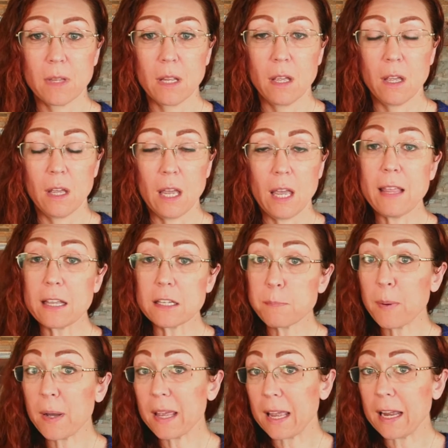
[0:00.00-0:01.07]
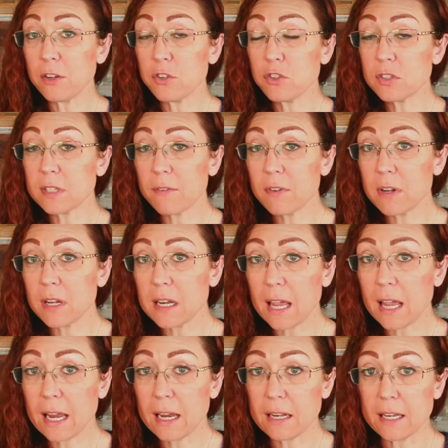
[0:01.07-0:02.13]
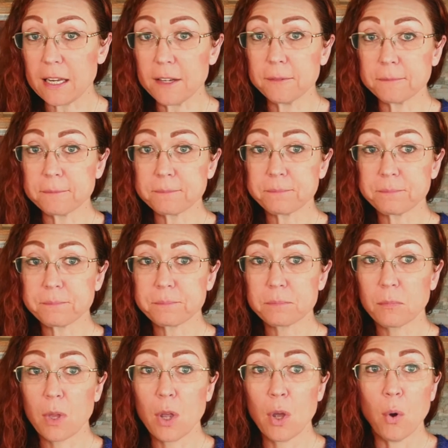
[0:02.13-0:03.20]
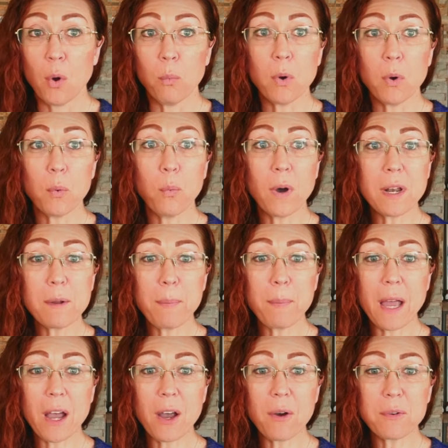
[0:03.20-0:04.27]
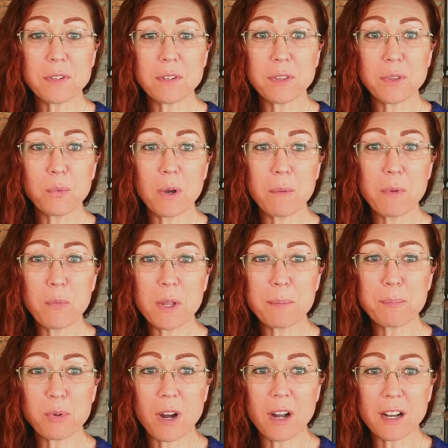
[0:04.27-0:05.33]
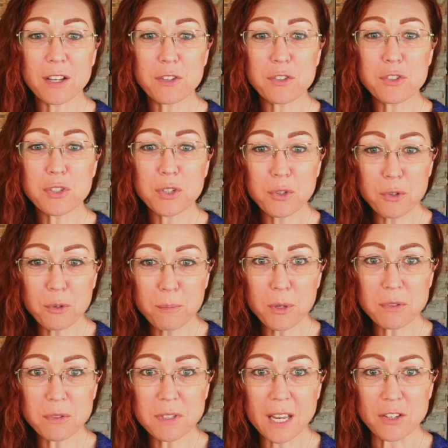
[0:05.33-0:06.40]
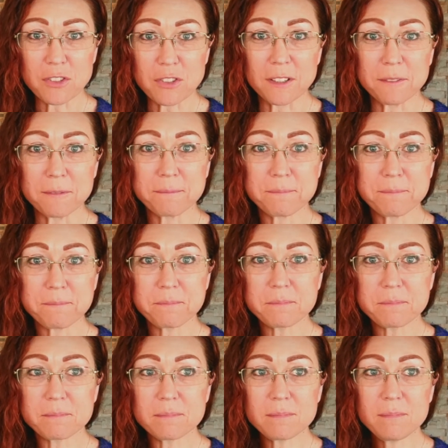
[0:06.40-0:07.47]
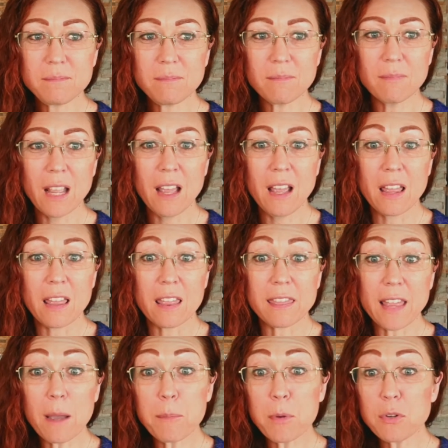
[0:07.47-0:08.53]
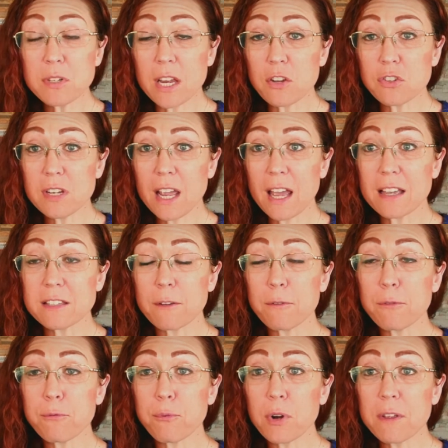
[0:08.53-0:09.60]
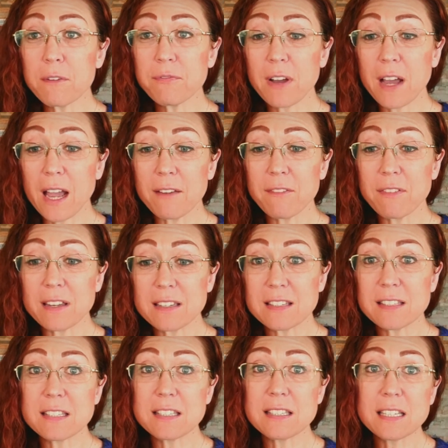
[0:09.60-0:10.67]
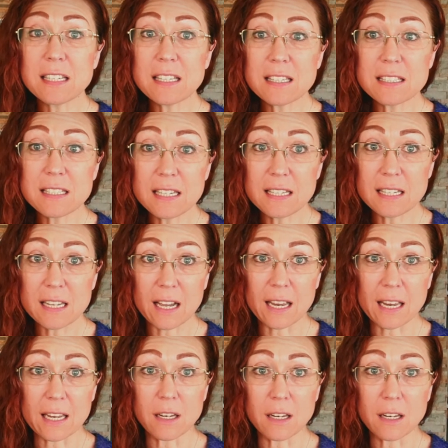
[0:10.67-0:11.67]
And that's by age 70 to 80. Well, what about the woman with BRCA2 mutation? That mutation has a 45 to 69%